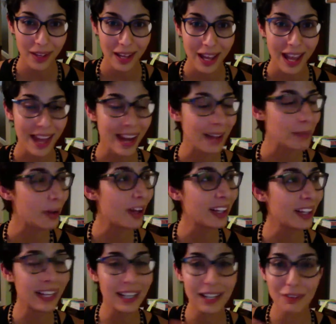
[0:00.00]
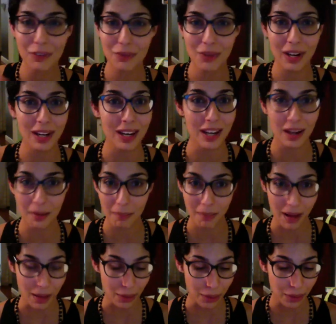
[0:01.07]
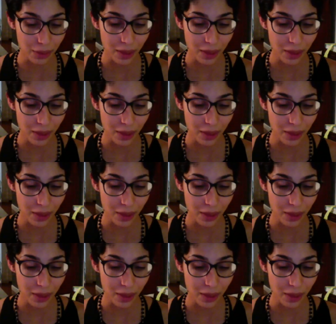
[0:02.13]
And I probably can't even run it in a month.